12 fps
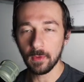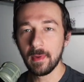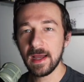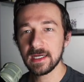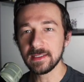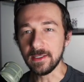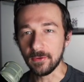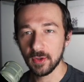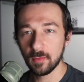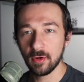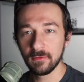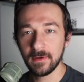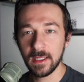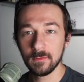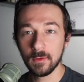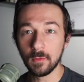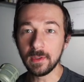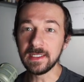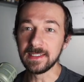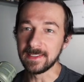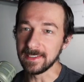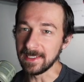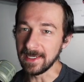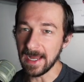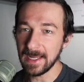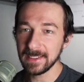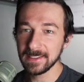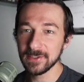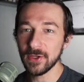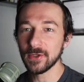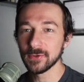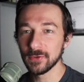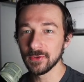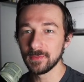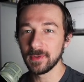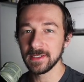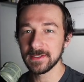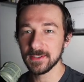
we're back on the owner profile where we did not install Google Play